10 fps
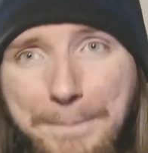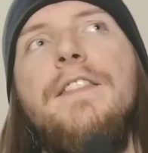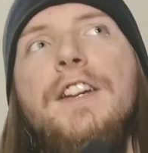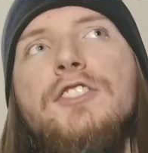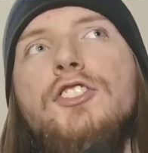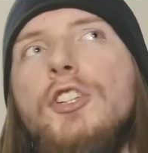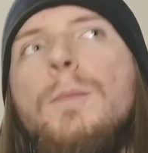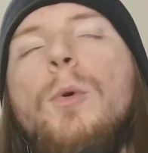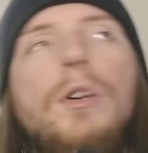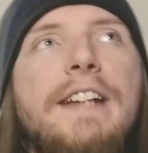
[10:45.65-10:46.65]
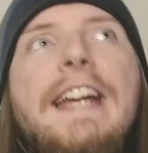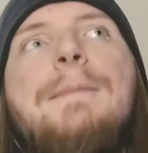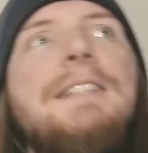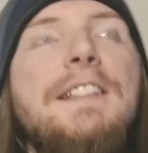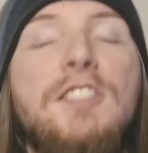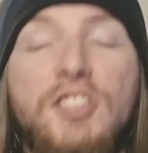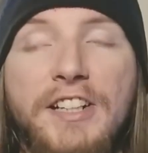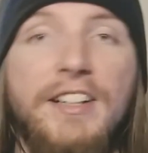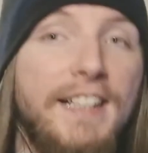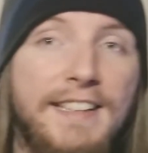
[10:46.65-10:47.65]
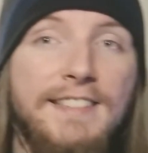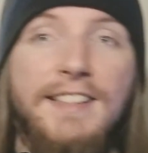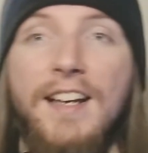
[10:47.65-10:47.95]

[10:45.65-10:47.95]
There's 2 more games in the series.